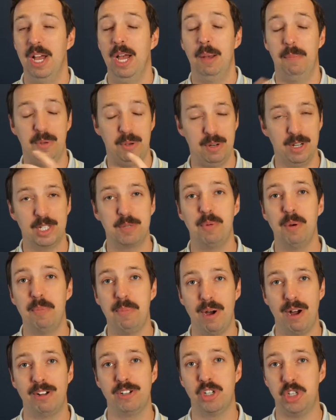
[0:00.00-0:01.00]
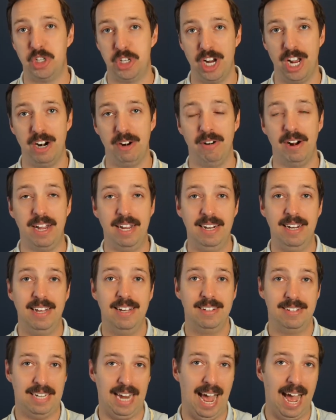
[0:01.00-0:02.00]
municipal bonds
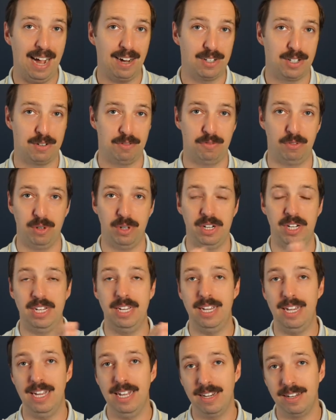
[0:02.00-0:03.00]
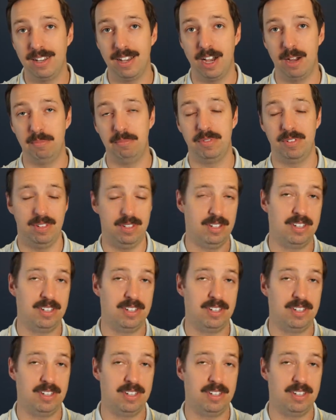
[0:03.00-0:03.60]
generate tax-free income